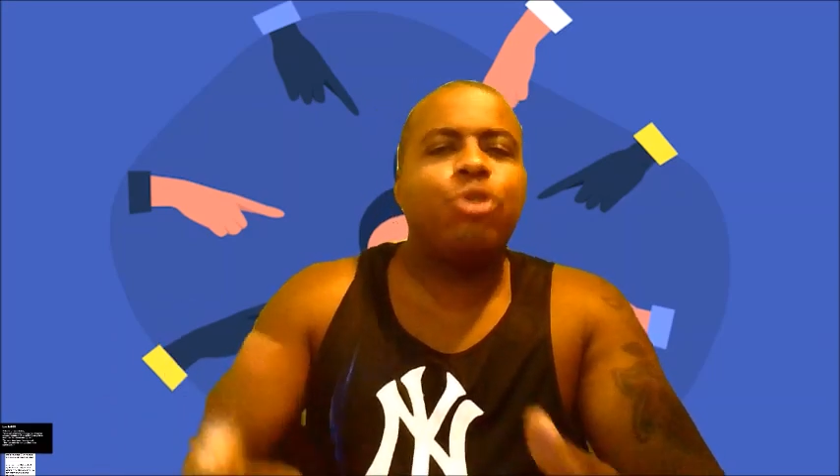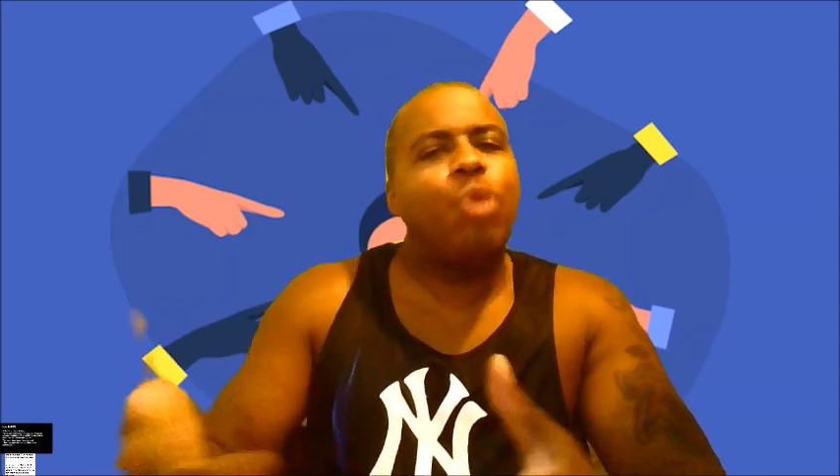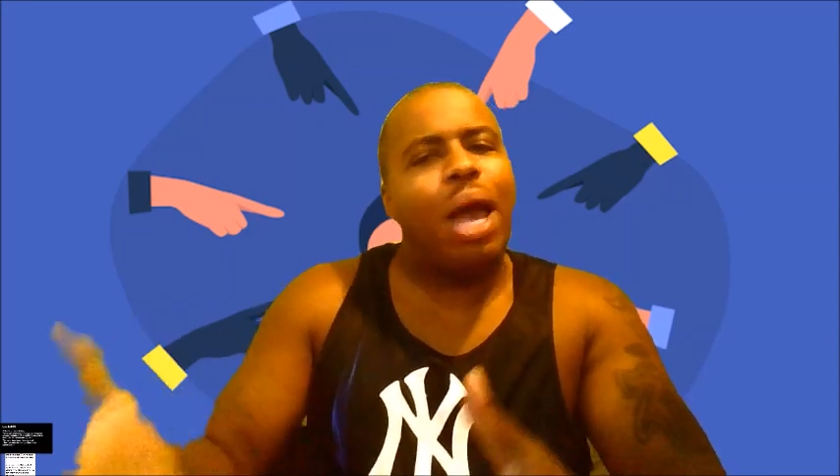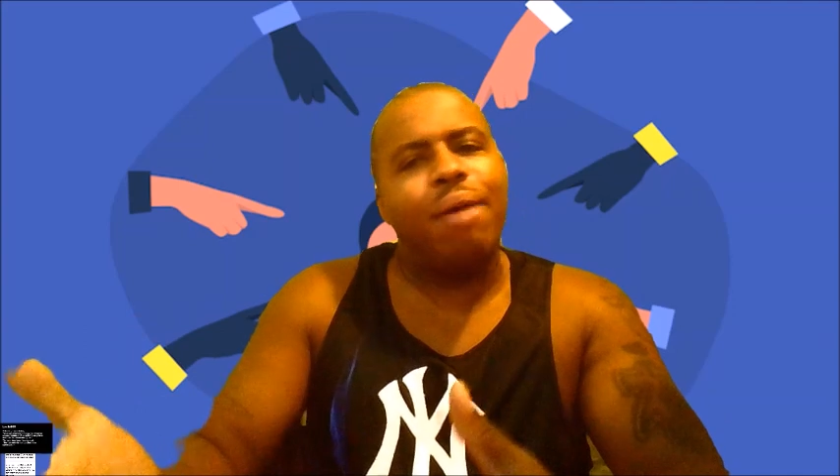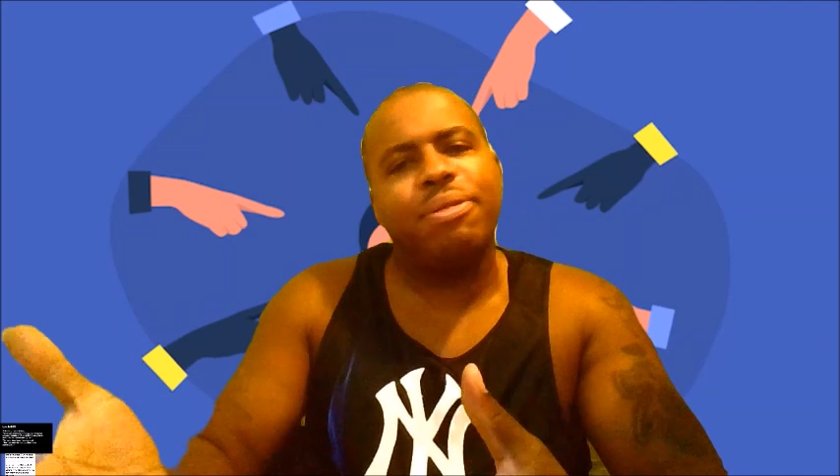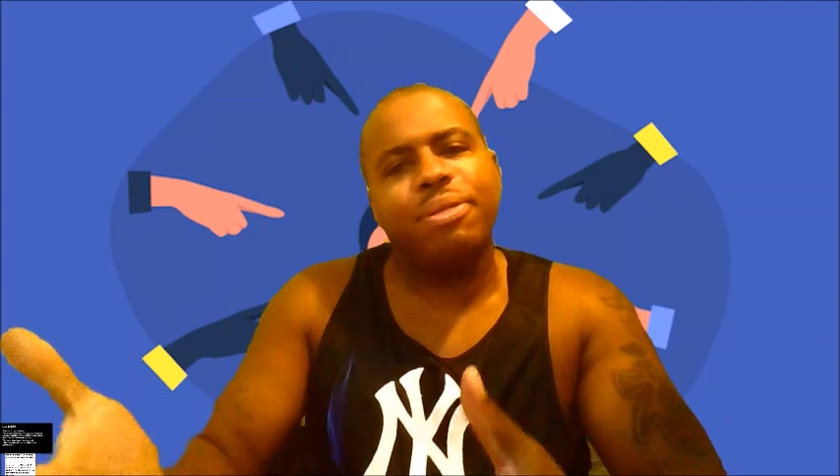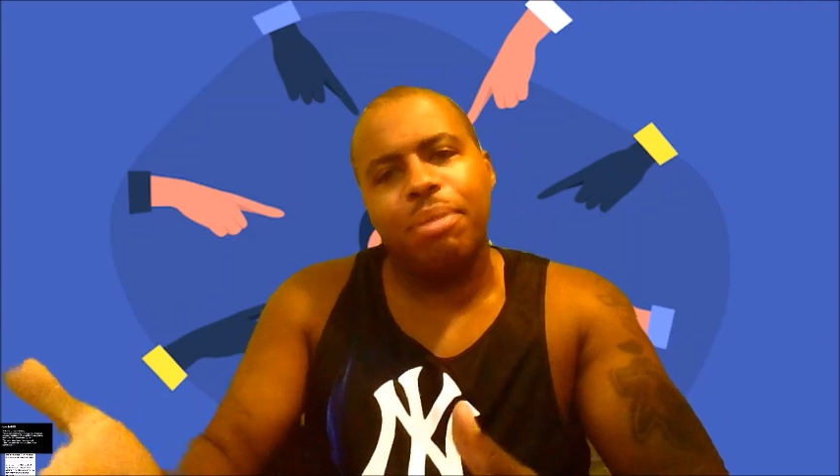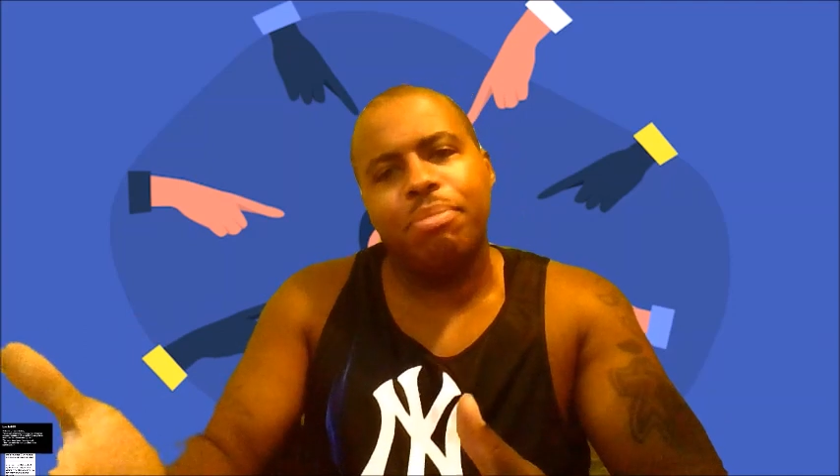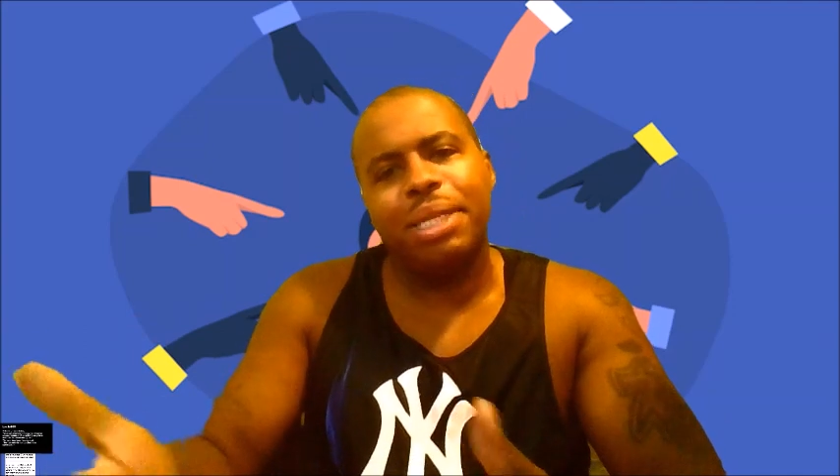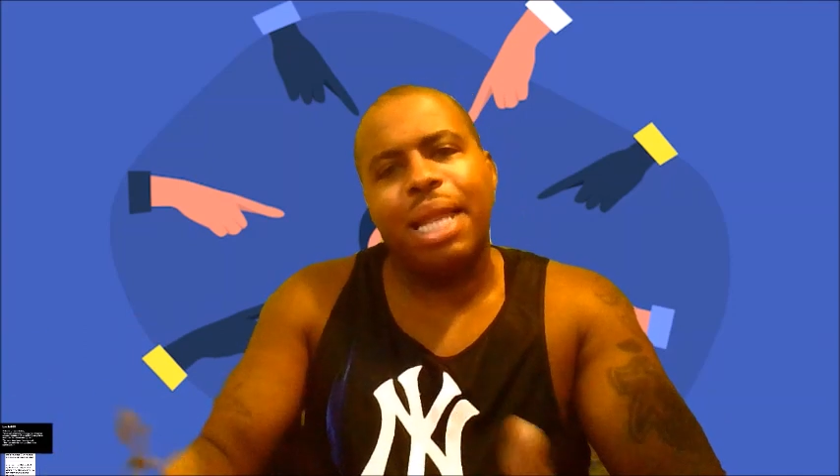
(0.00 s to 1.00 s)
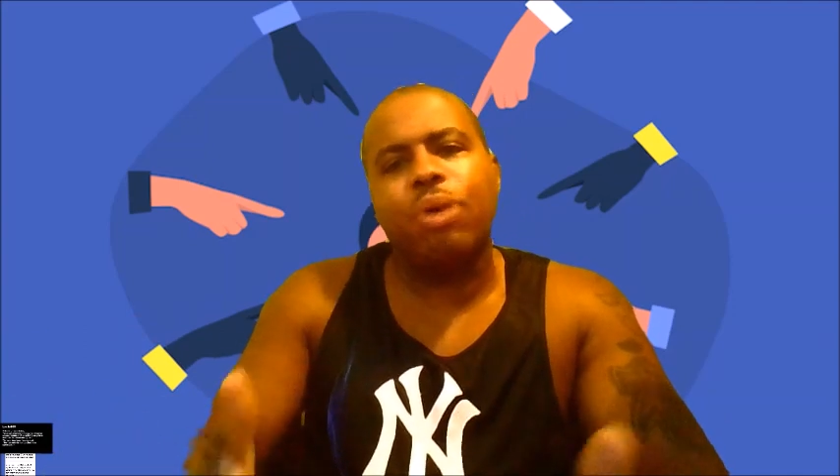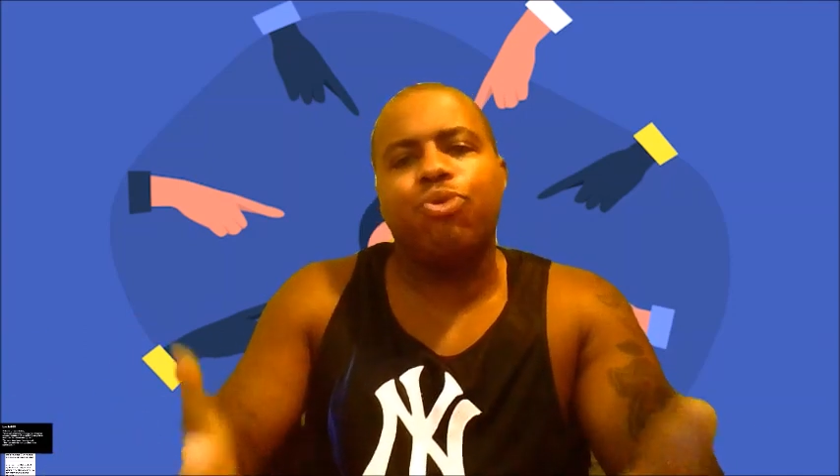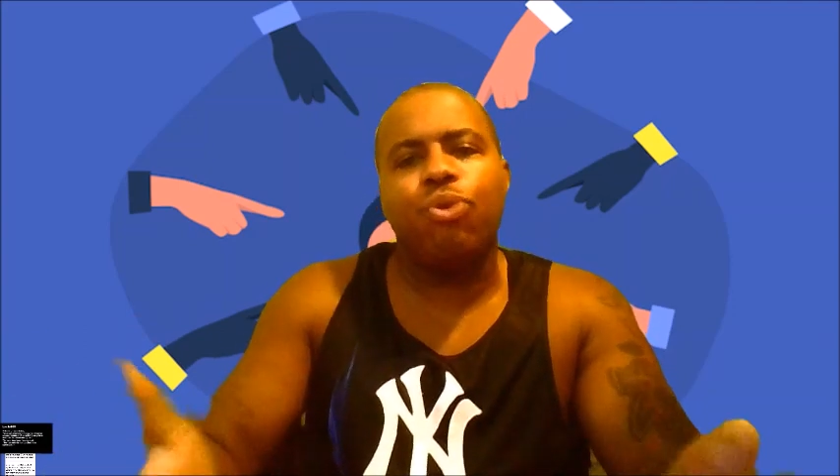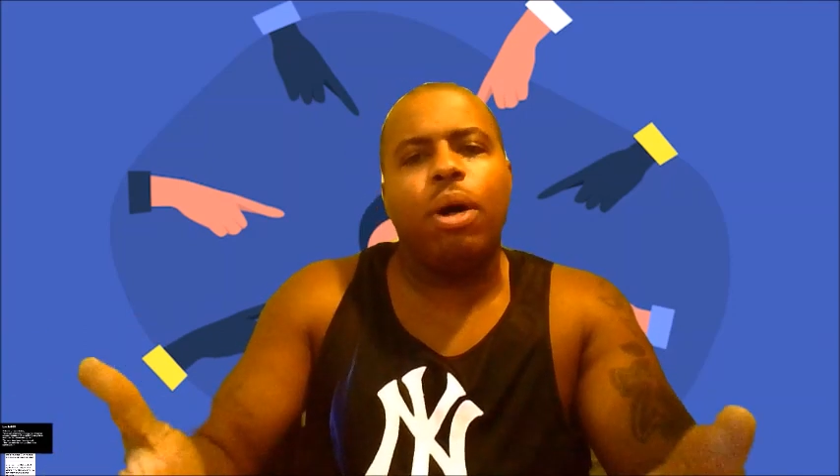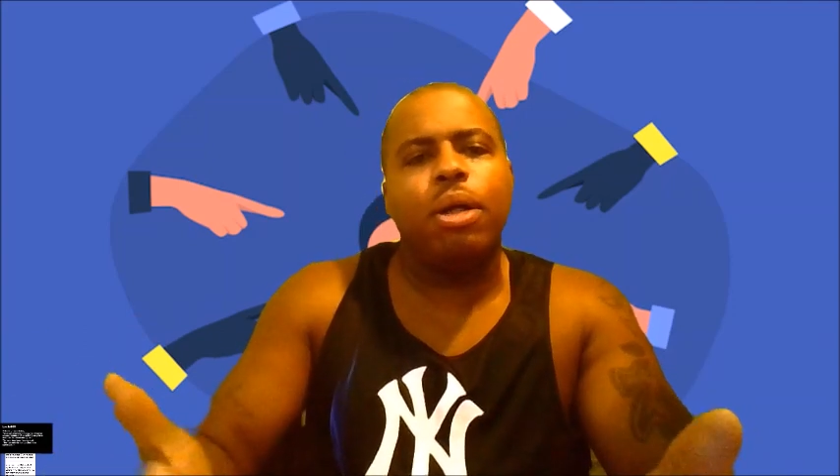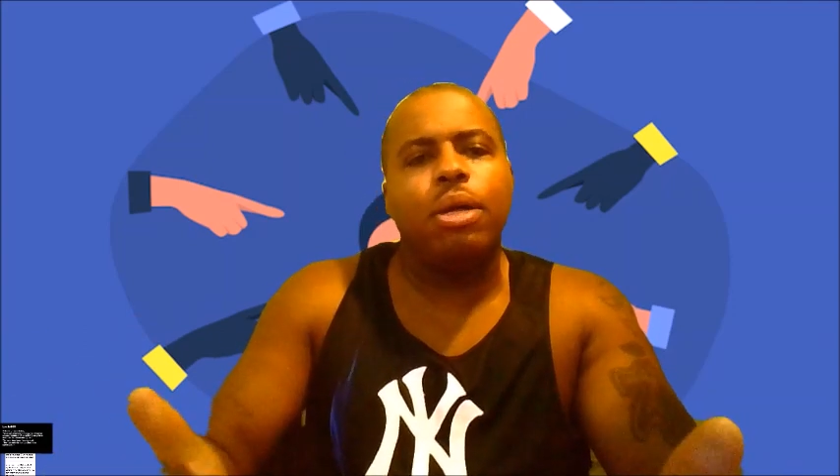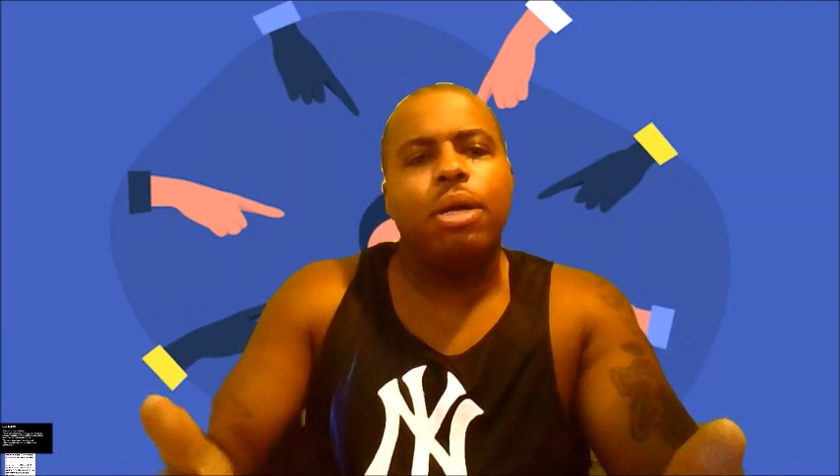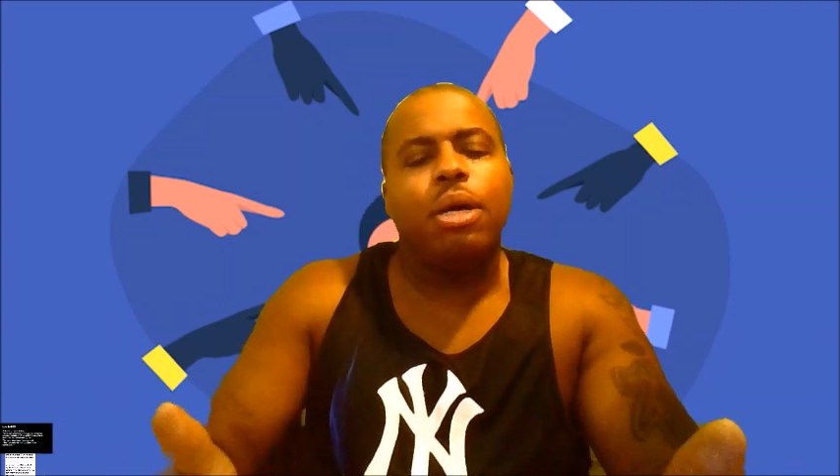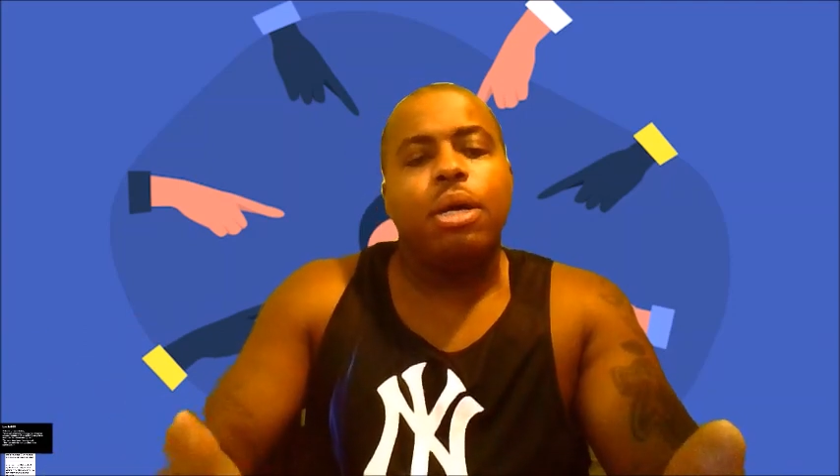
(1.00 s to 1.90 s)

I do have some, but not all.